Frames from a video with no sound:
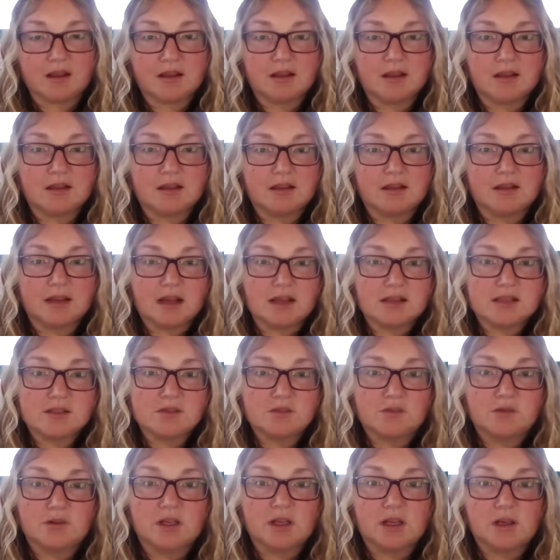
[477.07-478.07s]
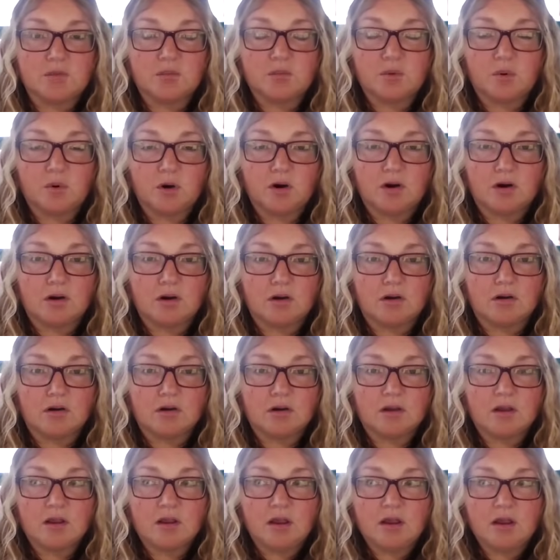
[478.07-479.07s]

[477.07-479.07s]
I think that that's really important.